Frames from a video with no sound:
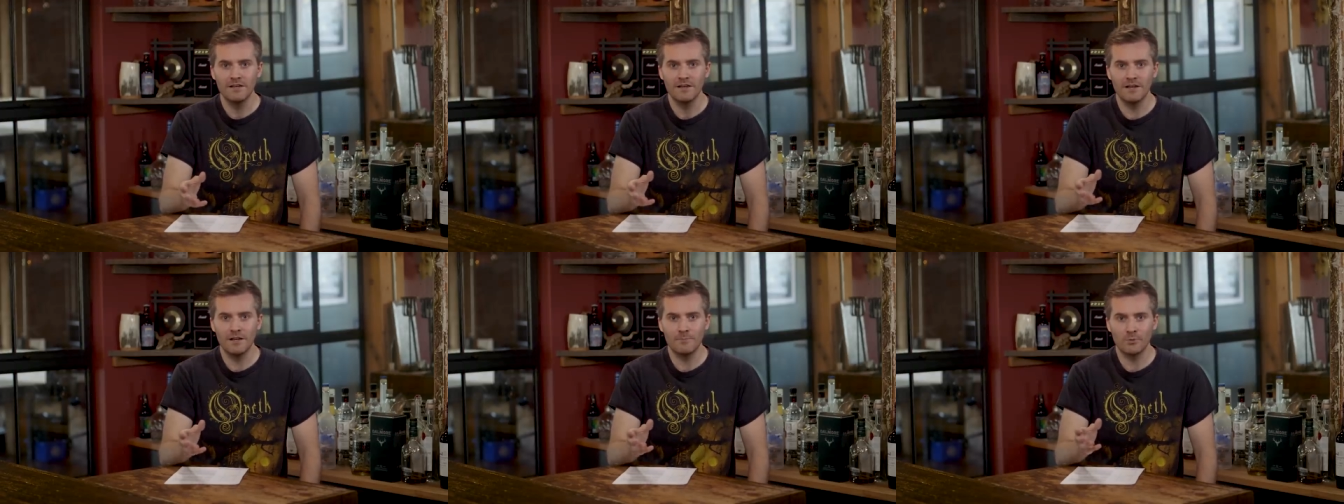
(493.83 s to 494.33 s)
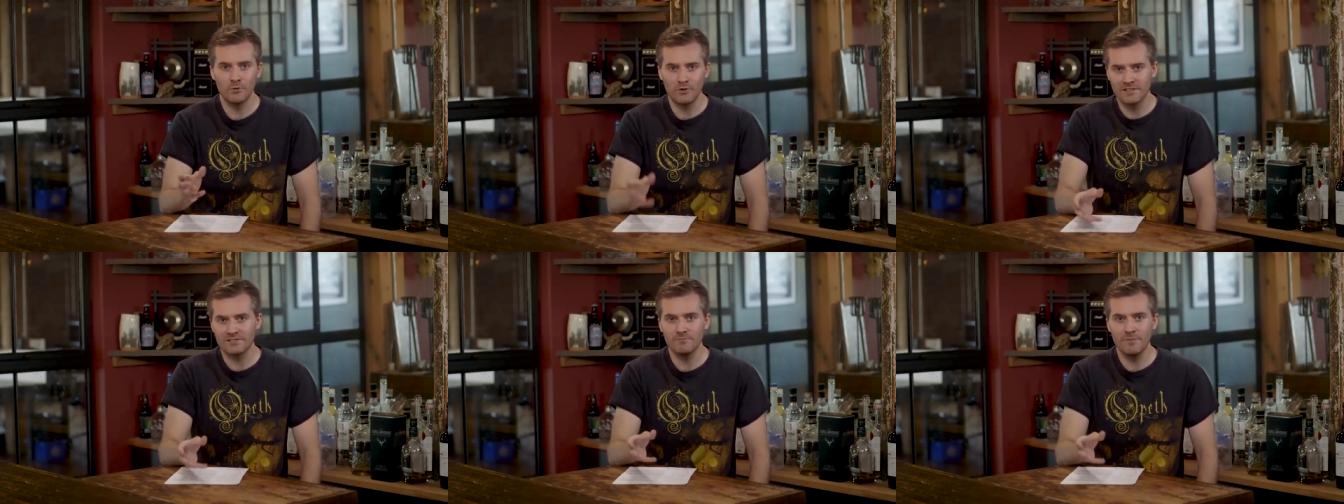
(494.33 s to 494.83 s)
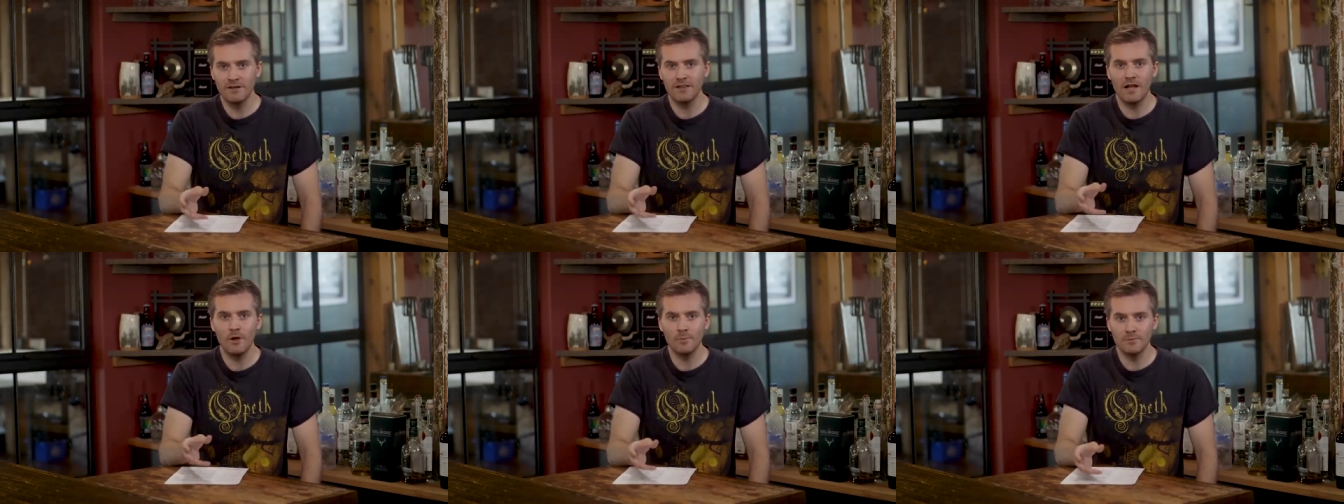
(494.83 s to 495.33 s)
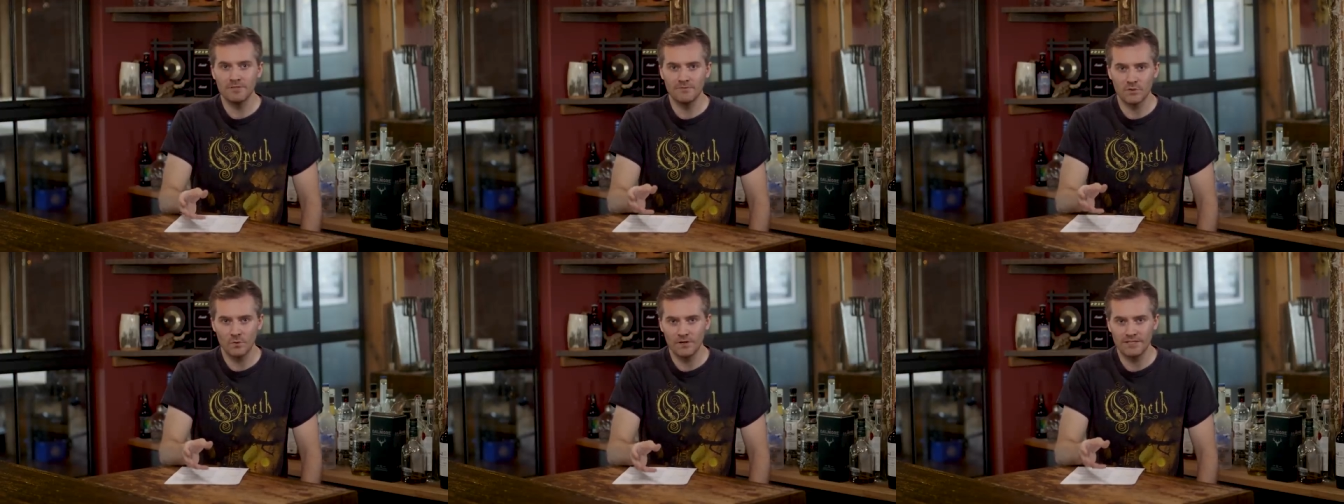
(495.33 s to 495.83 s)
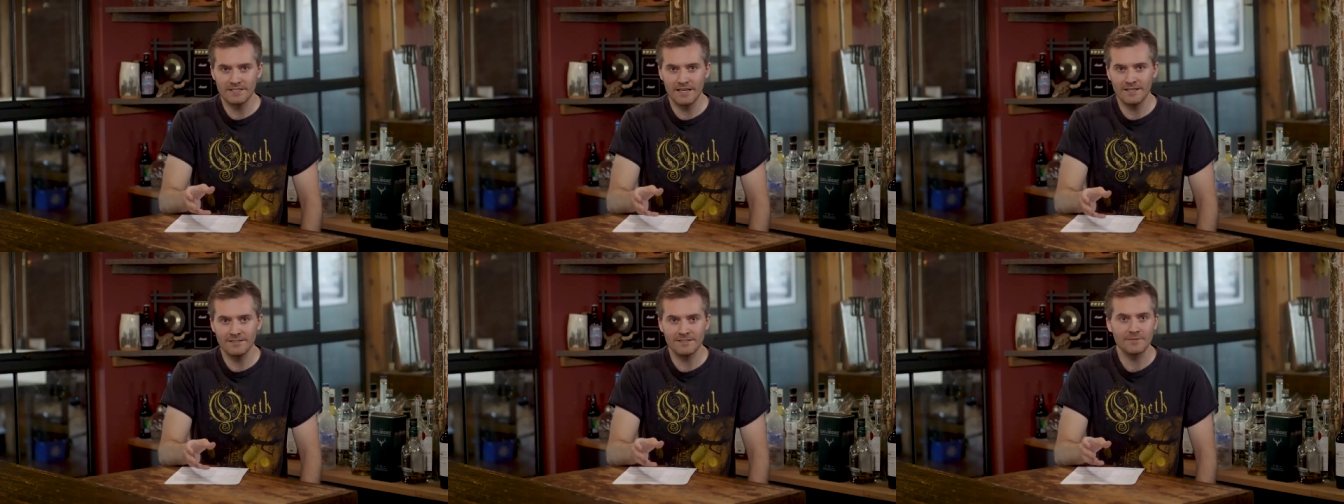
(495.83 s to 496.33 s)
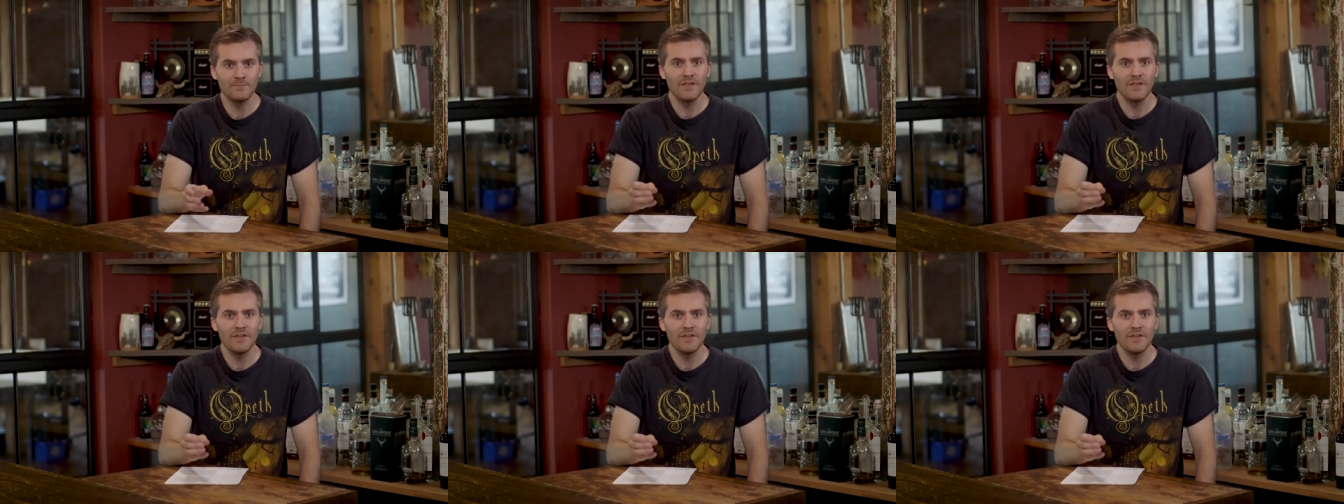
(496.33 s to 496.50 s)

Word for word: uh, progressive metal albums of the 2010s.